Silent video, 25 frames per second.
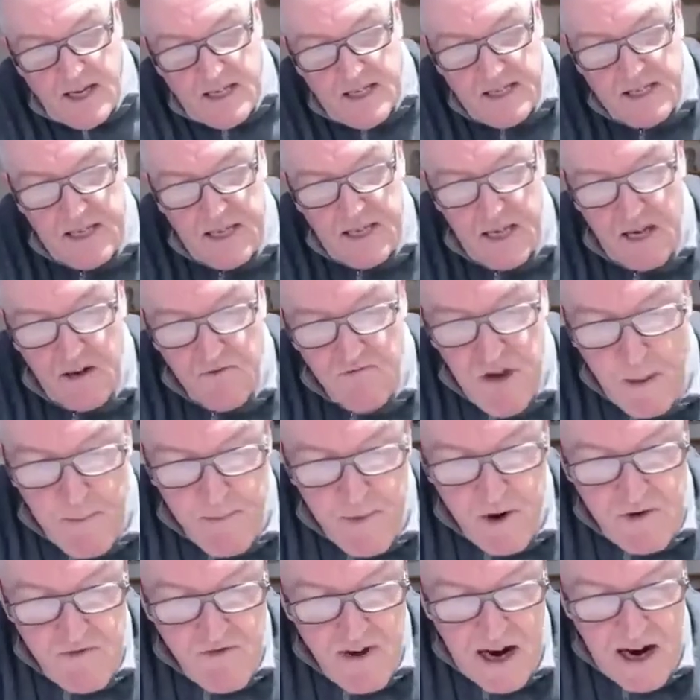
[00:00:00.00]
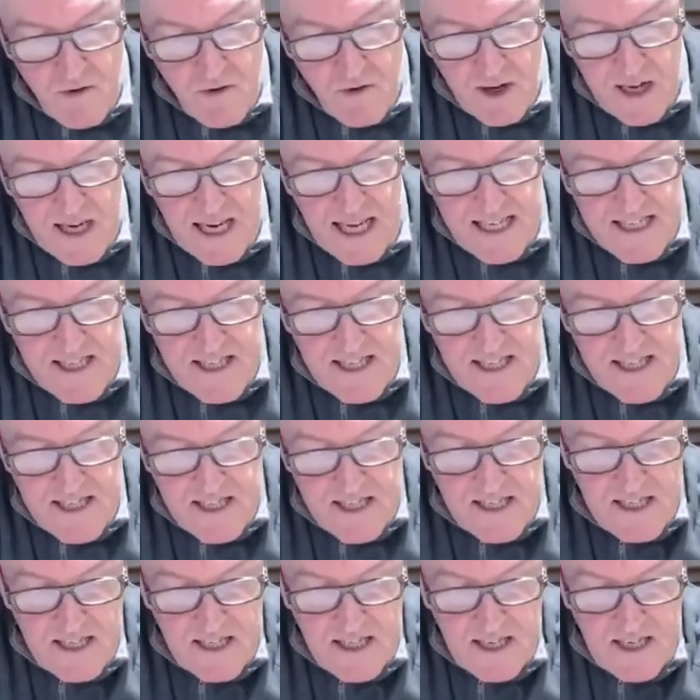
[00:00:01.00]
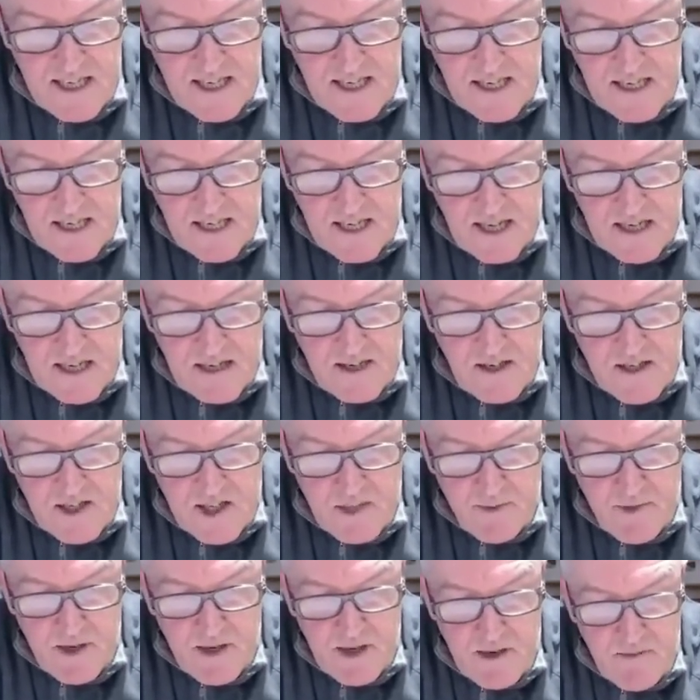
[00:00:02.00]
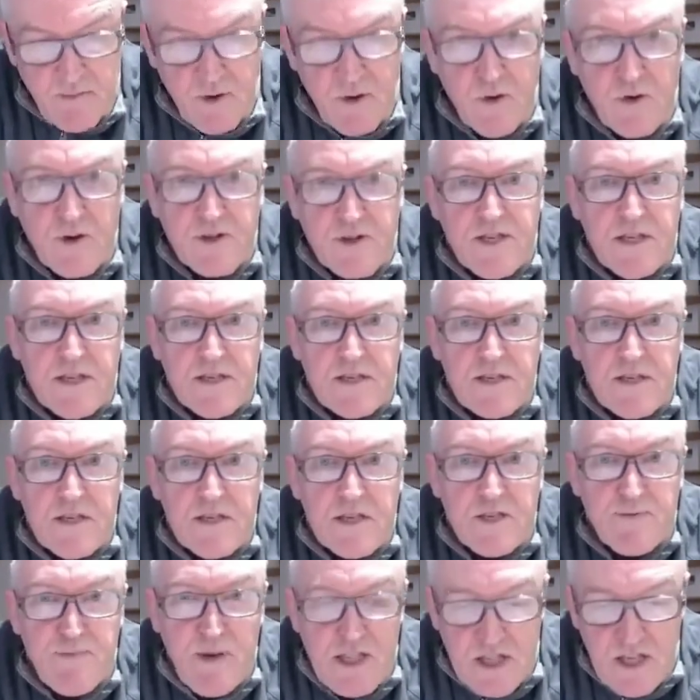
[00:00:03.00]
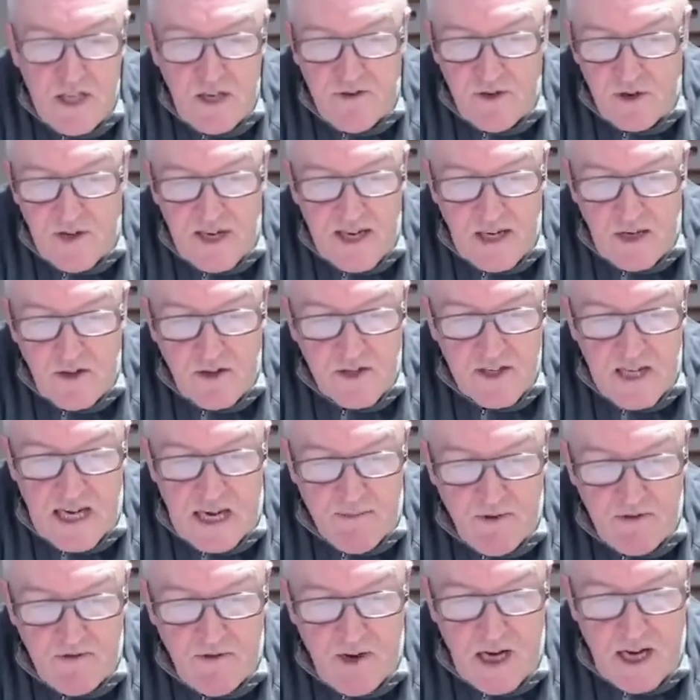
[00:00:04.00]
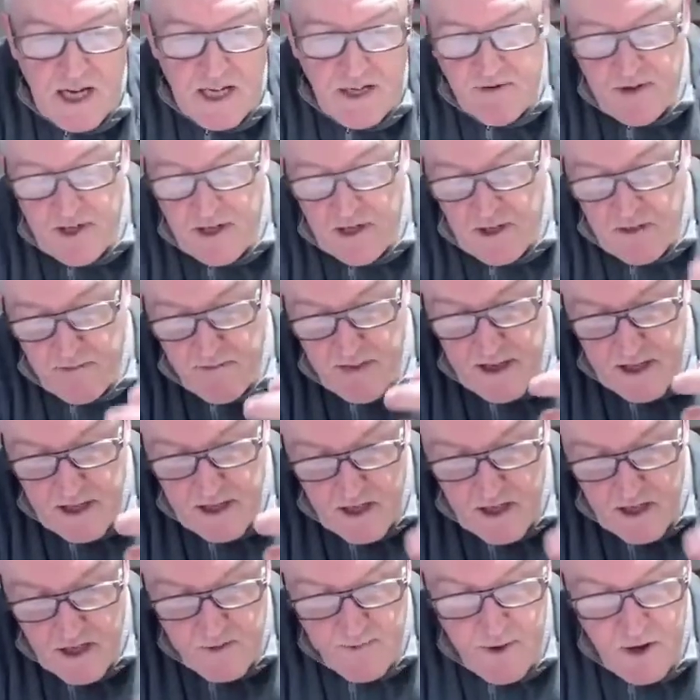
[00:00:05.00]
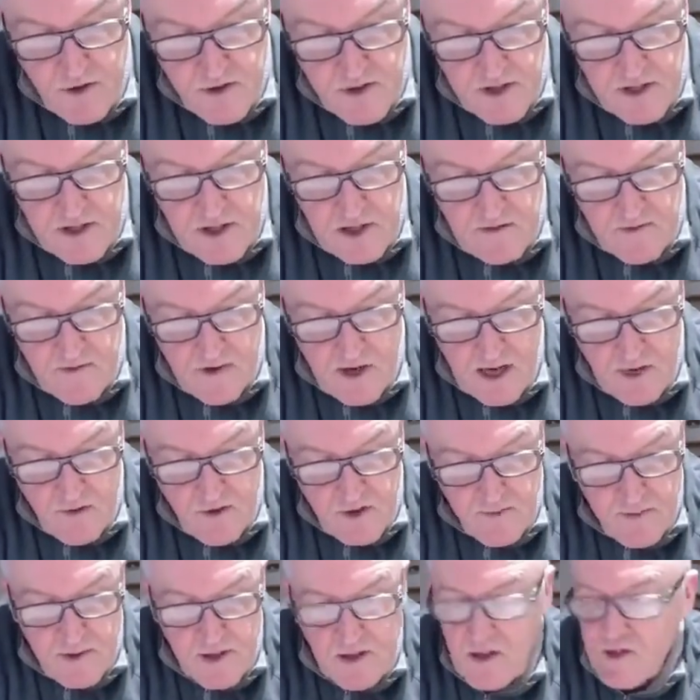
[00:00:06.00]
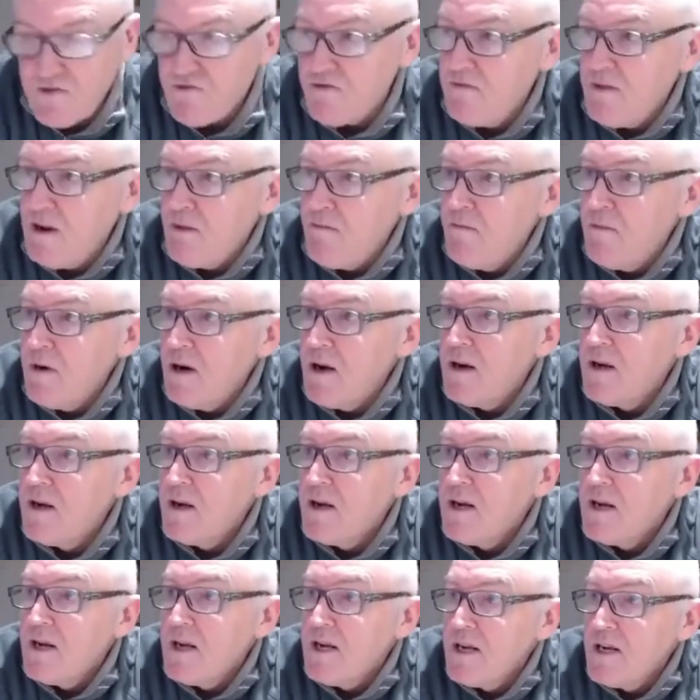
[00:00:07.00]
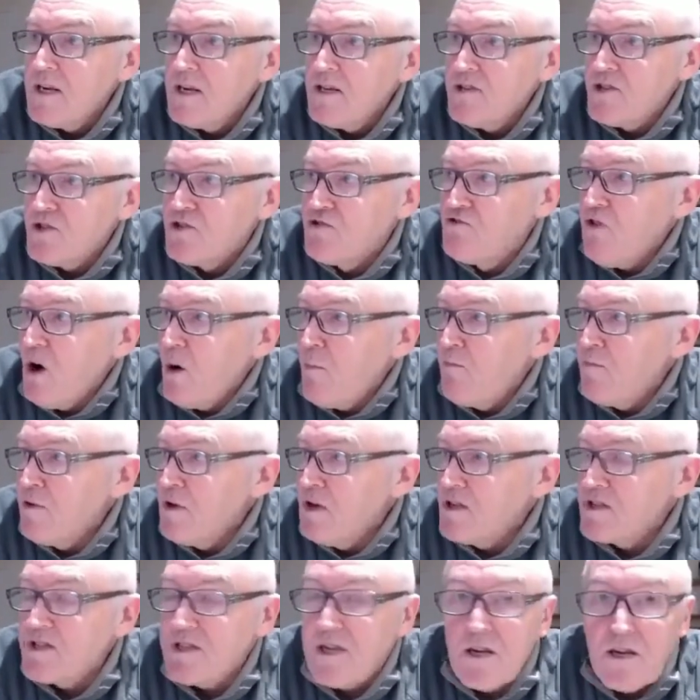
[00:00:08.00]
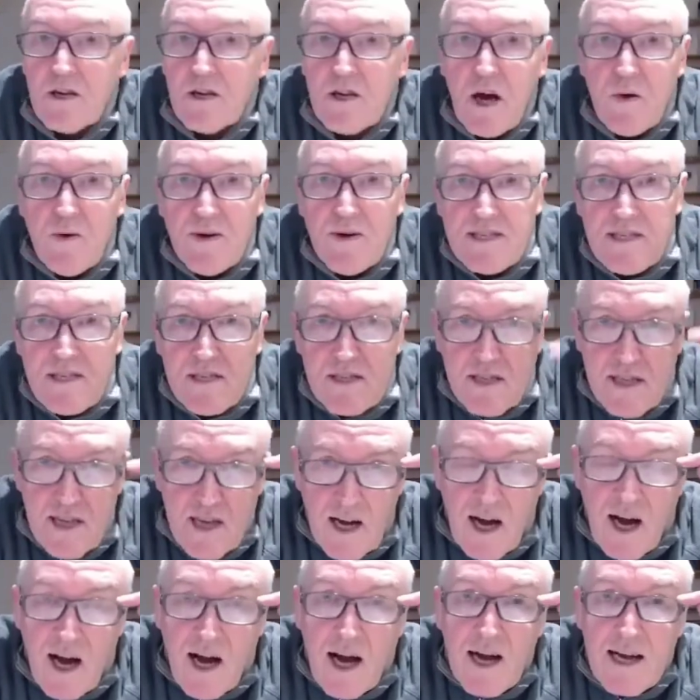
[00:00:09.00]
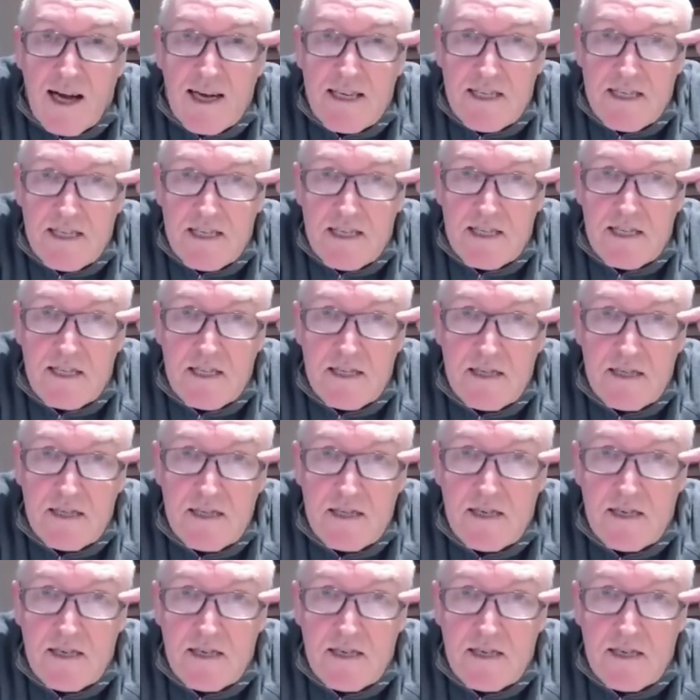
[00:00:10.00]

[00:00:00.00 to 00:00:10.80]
And wrap-around glasses are going to be important, especially if you're a healthcare provider and you're being exposed to the virus, because remember, the droplet can go into the eyes